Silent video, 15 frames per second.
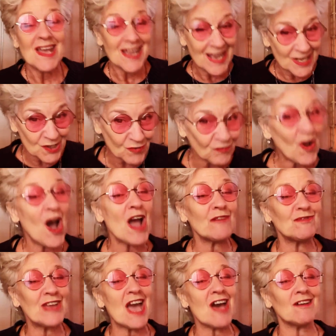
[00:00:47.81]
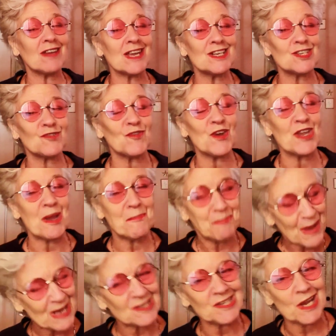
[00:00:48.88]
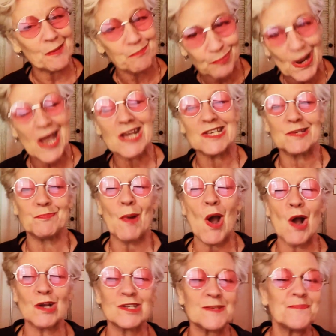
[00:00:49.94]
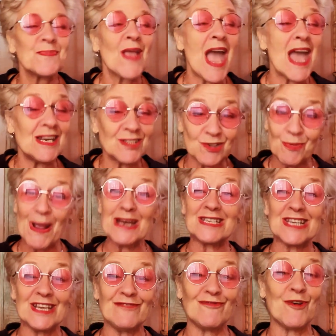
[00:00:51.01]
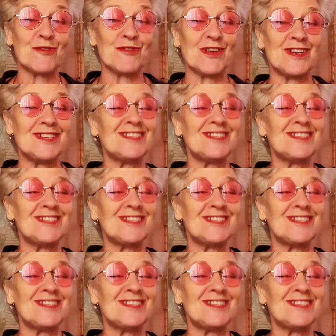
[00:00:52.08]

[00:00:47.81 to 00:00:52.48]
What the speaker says: it's 5 galleons for your basic blaze box and 20 for the